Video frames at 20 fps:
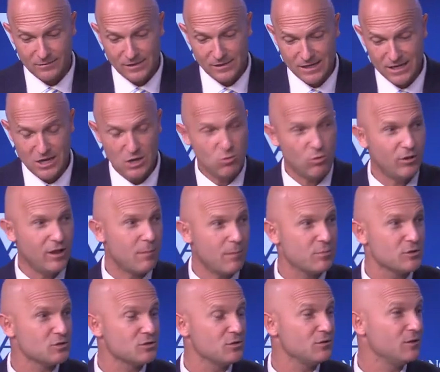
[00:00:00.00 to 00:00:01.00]
equal
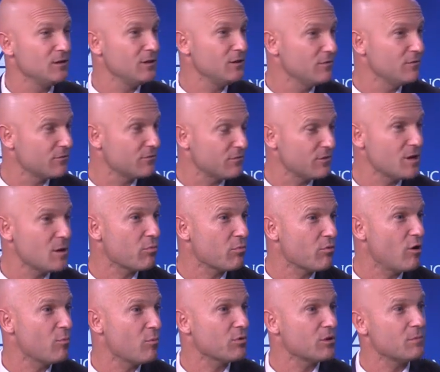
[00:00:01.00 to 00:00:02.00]
opportunity, free,
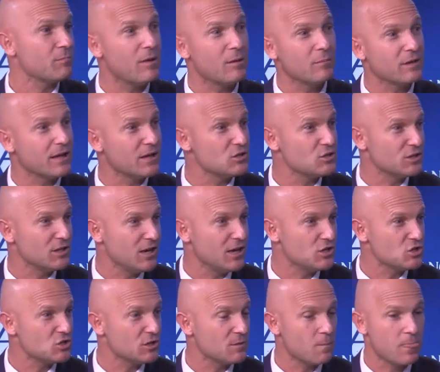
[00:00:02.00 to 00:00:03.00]
appropriate public
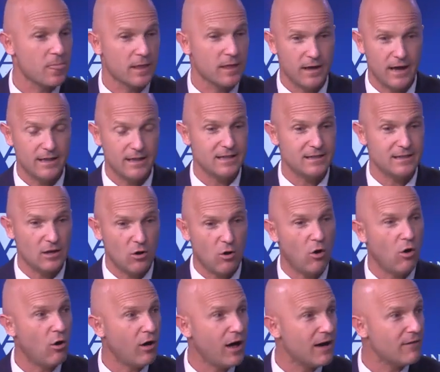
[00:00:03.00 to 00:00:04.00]
education, and that they
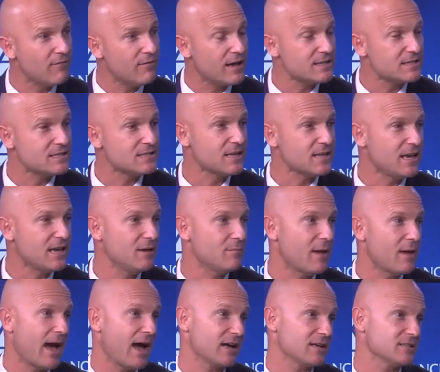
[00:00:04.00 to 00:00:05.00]
all have that same
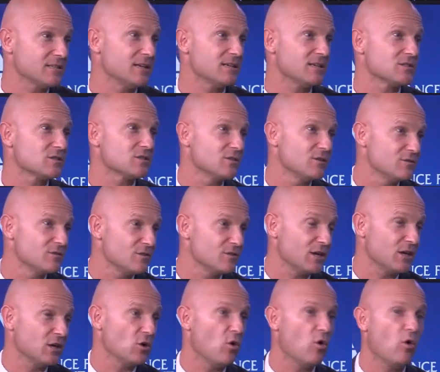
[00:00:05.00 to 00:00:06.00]
access so they
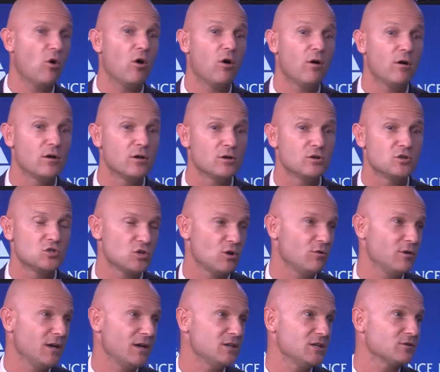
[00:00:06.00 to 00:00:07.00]
can all
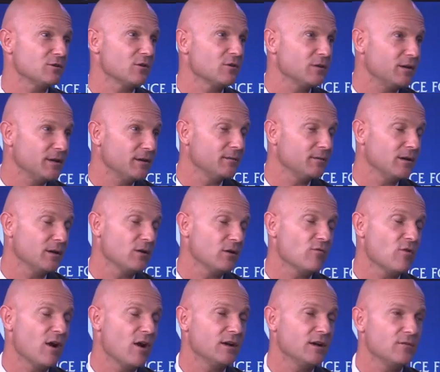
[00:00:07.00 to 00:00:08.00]
showcase learning in a
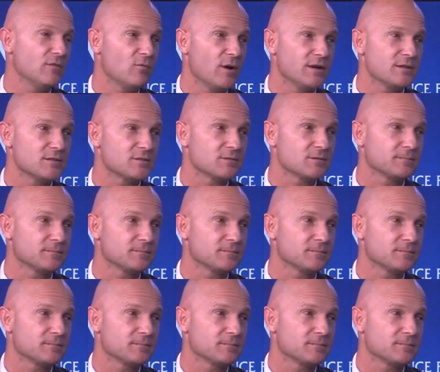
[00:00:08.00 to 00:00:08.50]
variety of ways.